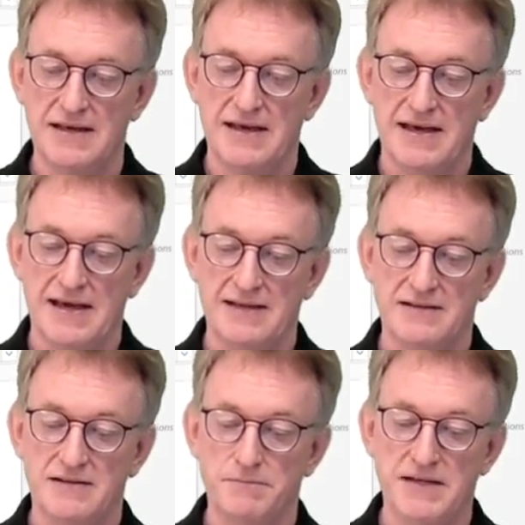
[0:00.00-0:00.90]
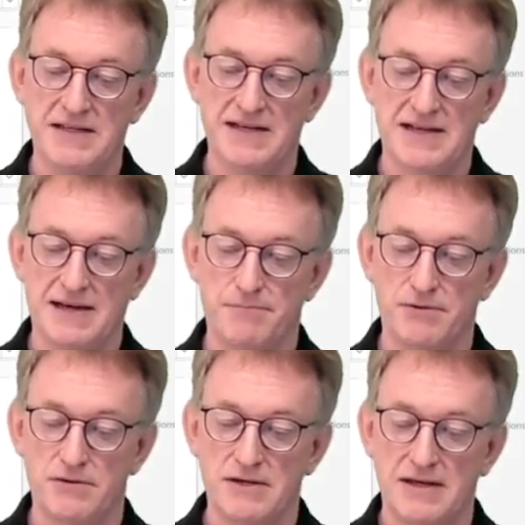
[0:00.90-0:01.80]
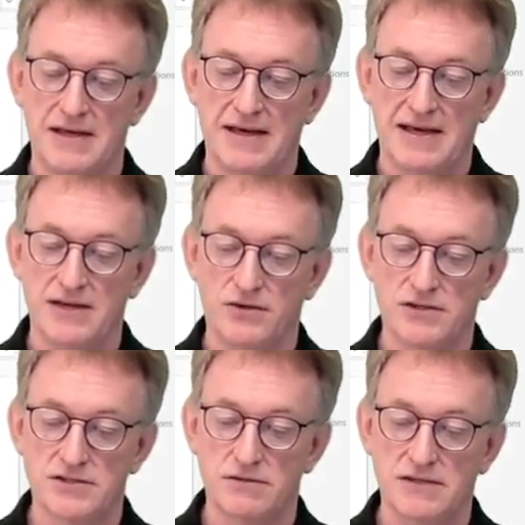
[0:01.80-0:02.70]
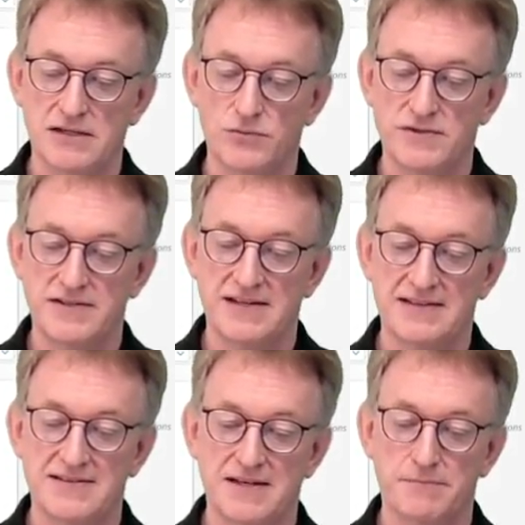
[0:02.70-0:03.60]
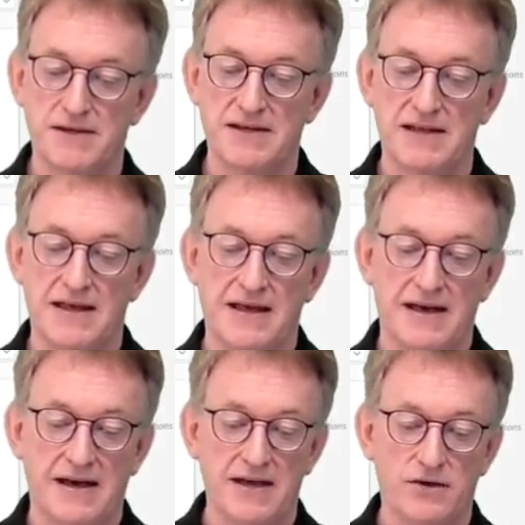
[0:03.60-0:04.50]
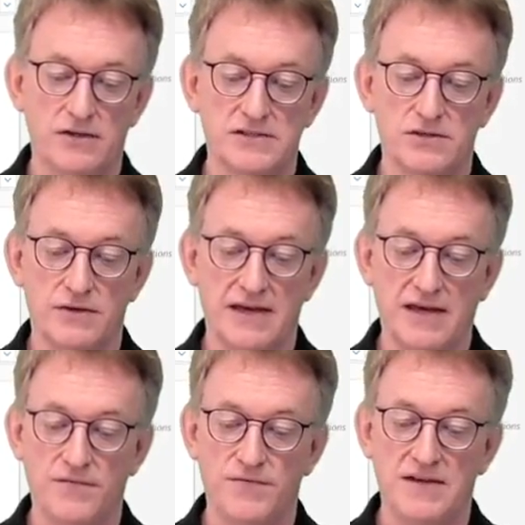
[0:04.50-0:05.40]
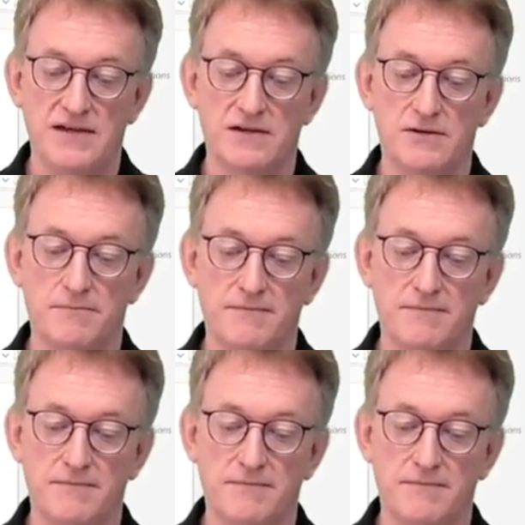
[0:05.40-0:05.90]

and the media coupler, and also here within that segment I also have here